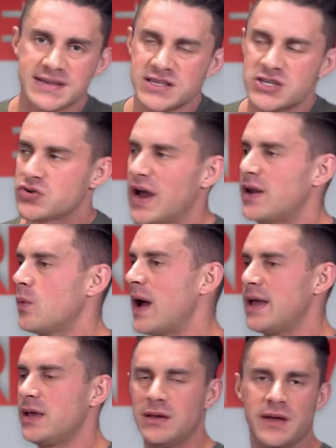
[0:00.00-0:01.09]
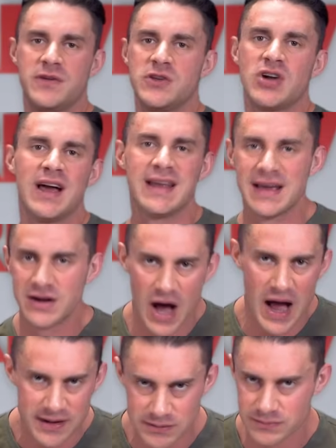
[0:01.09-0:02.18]
So straight away, if you're training at
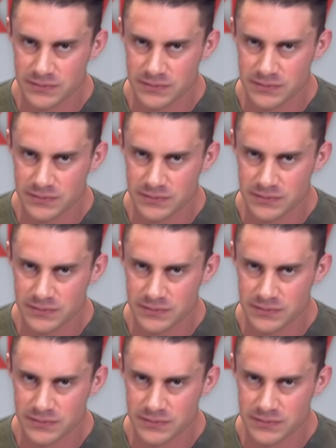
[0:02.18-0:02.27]
night,